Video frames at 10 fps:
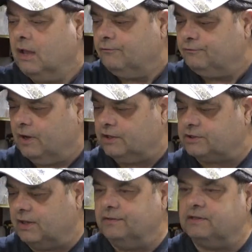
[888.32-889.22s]
Flush
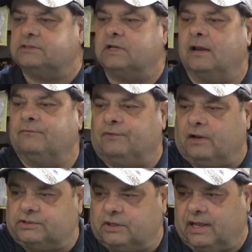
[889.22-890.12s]
on this side,
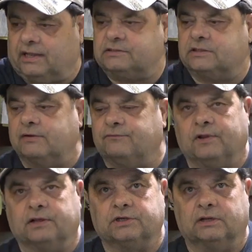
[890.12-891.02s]
flush on that side,
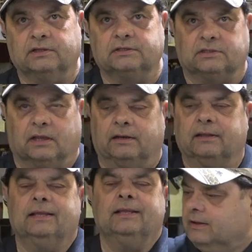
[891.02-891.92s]
flush on this side.
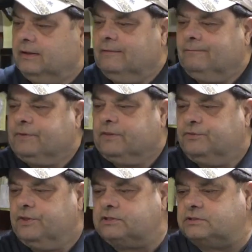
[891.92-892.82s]

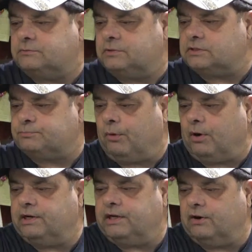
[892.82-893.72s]
This
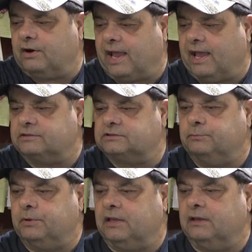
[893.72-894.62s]
board here has to
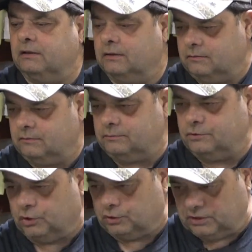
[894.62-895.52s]
be
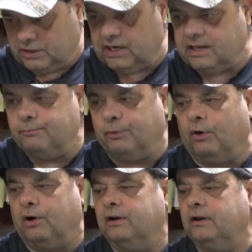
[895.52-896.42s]
your leading
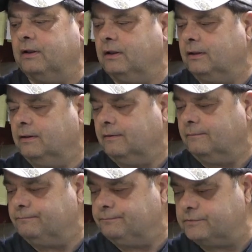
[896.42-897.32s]
board,
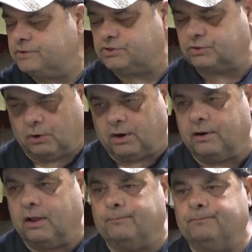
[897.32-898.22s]
square it
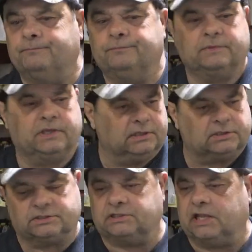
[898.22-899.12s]
up, get
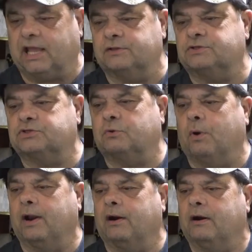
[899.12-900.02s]
the stand
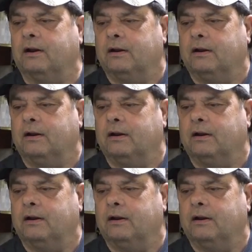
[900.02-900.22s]
square,